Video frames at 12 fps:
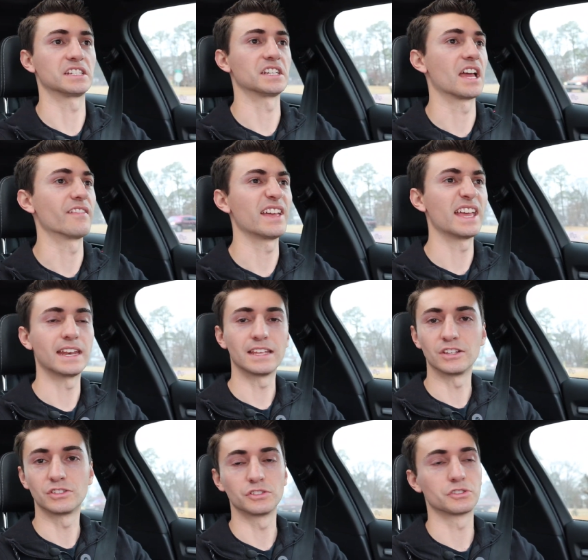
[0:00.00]
didn't have
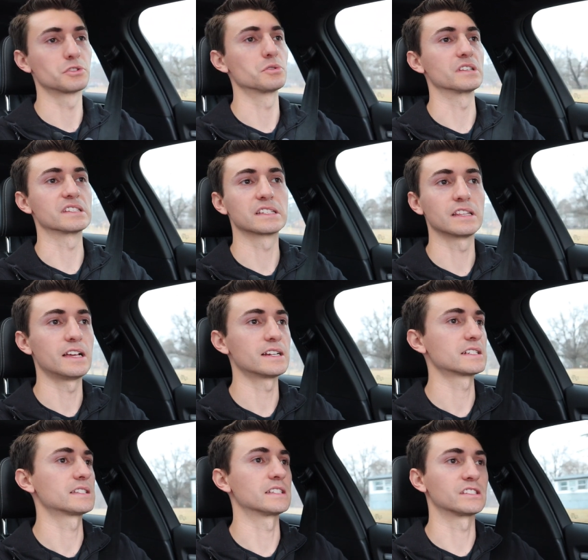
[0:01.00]
any issues through the
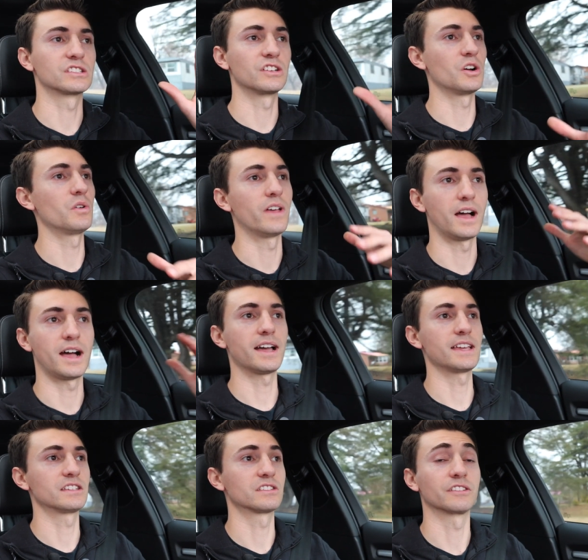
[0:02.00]
slush, the snow, the
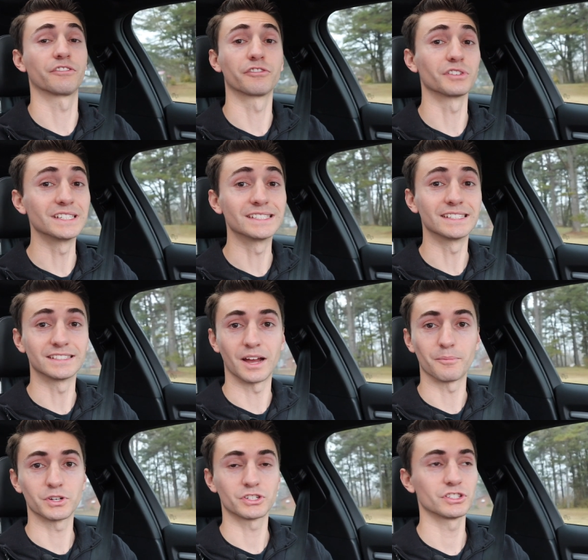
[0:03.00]
ice, the freezing
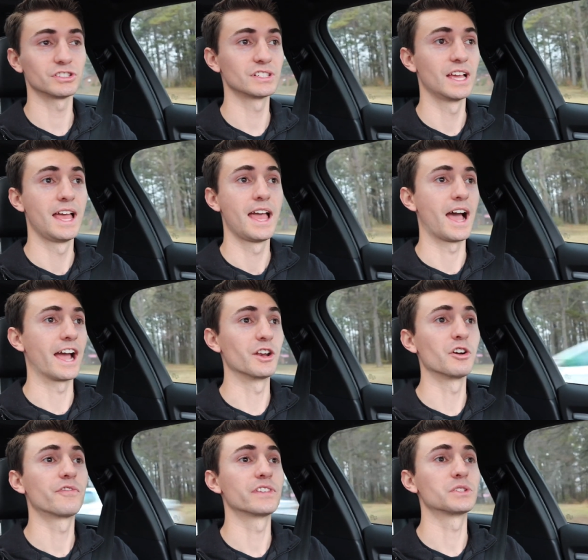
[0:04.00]
temperatures. I
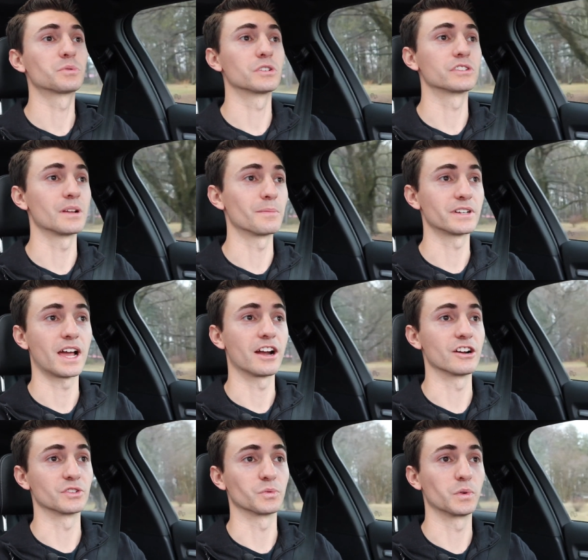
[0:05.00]
know if these were summer
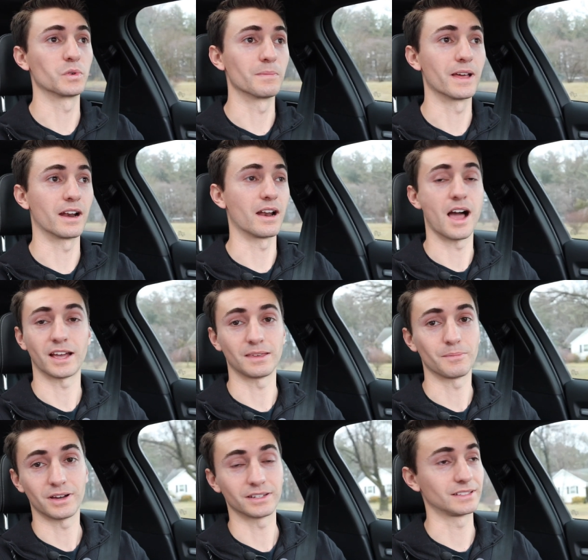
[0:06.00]
tires, we would have been on hockey
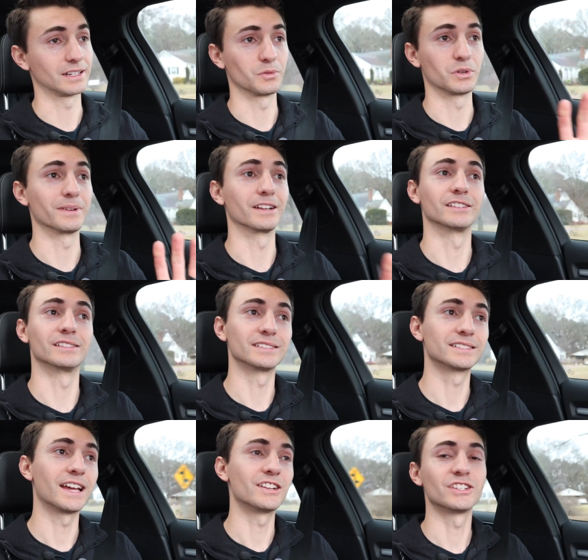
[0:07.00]
pucks and it would have been a little
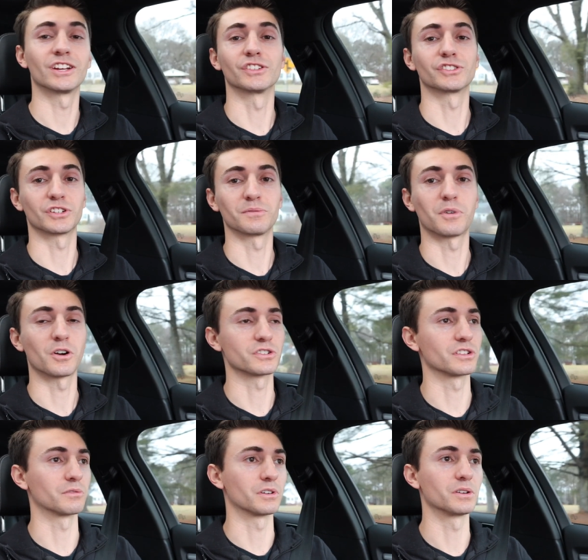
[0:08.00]
sketchy on certain parts
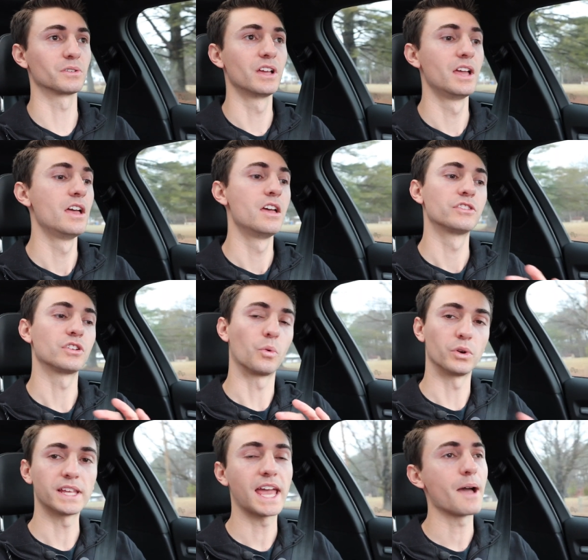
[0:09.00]
of the road. So
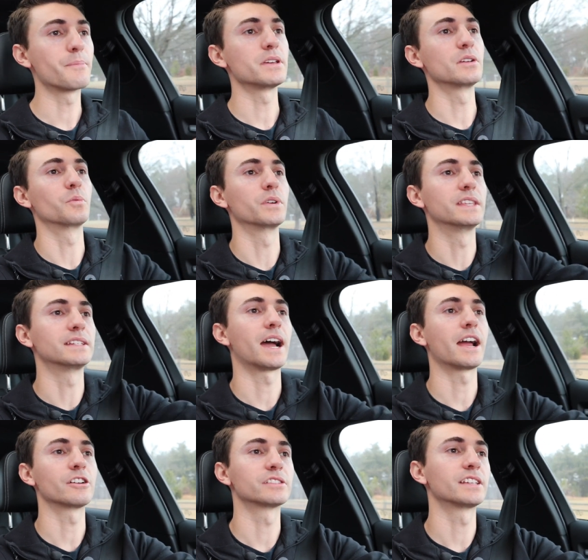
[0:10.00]
really happy with the
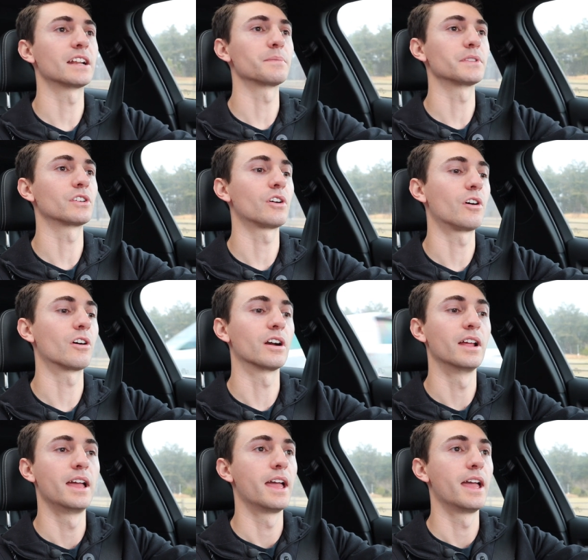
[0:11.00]
tire setup in the car.